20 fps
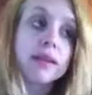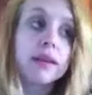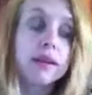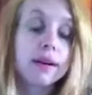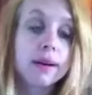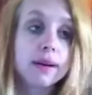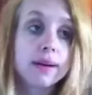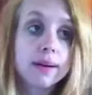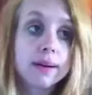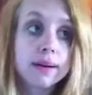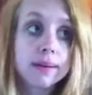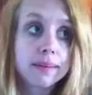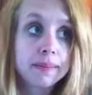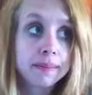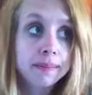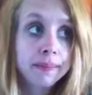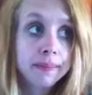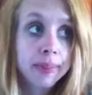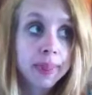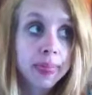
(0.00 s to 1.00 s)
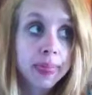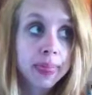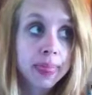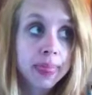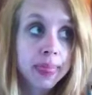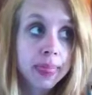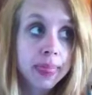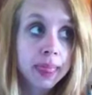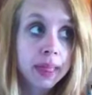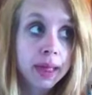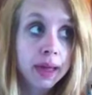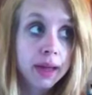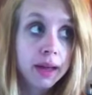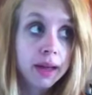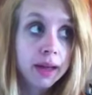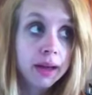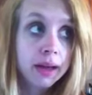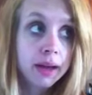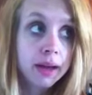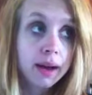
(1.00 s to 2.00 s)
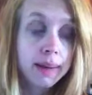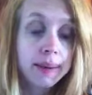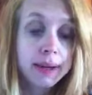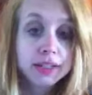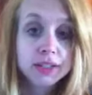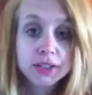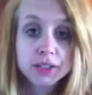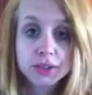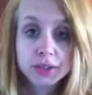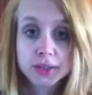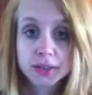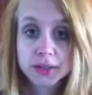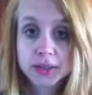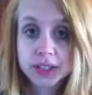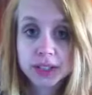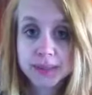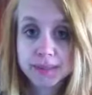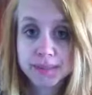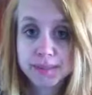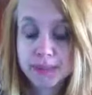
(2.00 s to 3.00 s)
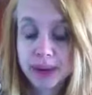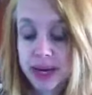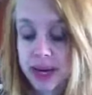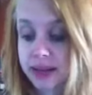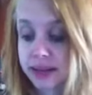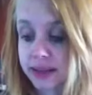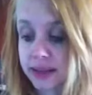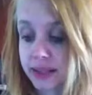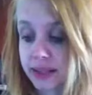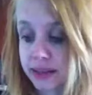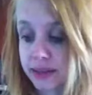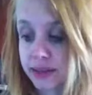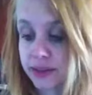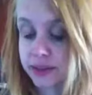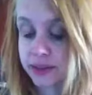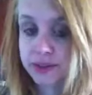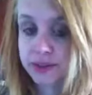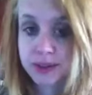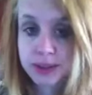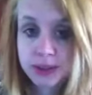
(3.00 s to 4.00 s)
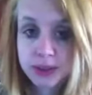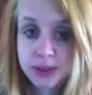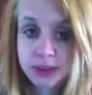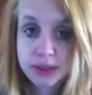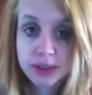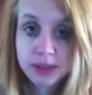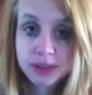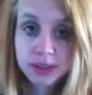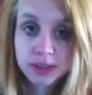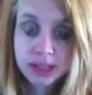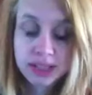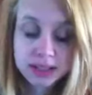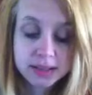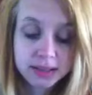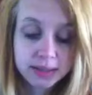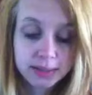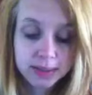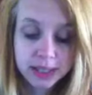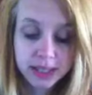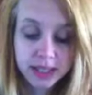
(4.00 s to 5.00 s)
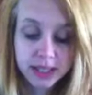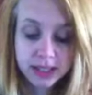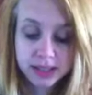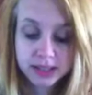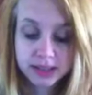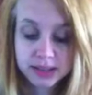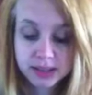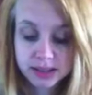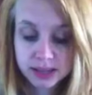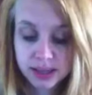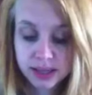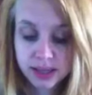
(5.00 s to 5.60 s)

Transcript: I'm actually doing really badly with food the last couple days,